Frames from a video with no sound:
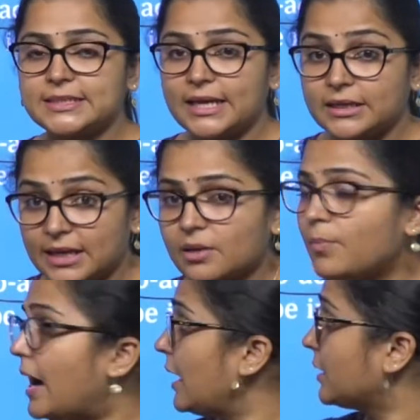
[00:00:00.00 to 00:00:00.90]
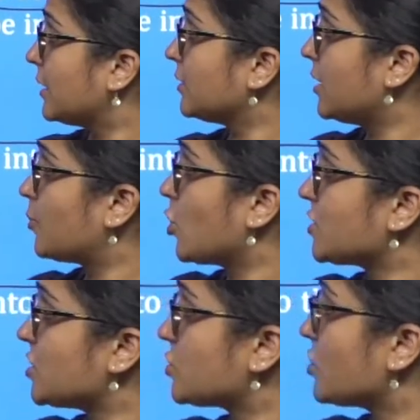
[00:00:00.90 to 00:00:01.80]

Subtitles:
They take part in the process